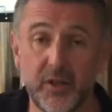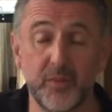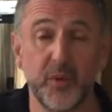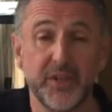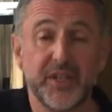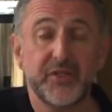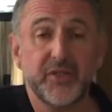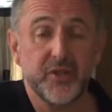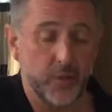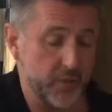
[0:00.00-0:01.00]
Good morning,
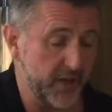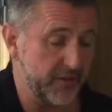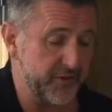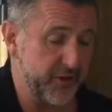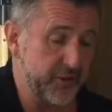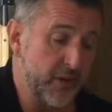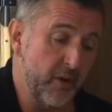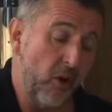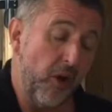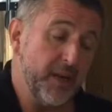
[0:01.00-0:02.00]
Texas, or good afternoon.
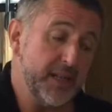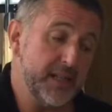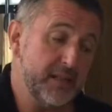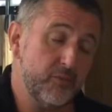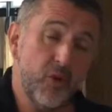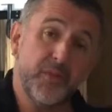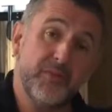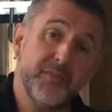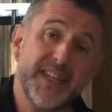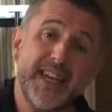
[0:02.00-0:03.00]
Rupert
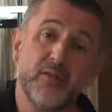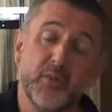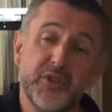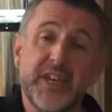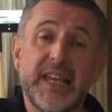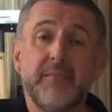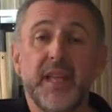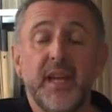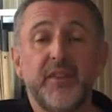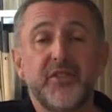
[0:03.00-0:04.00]
from Tackleberrys here,
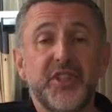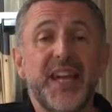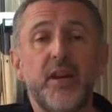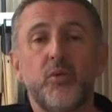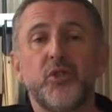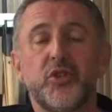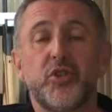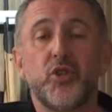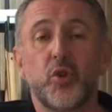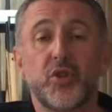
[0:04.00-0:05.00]
and today I wanted
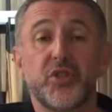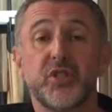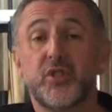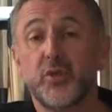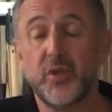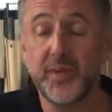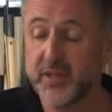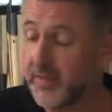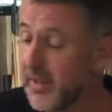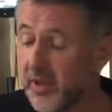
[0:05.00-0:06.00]
to talk to you about
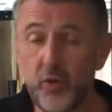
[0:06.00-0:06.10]
something.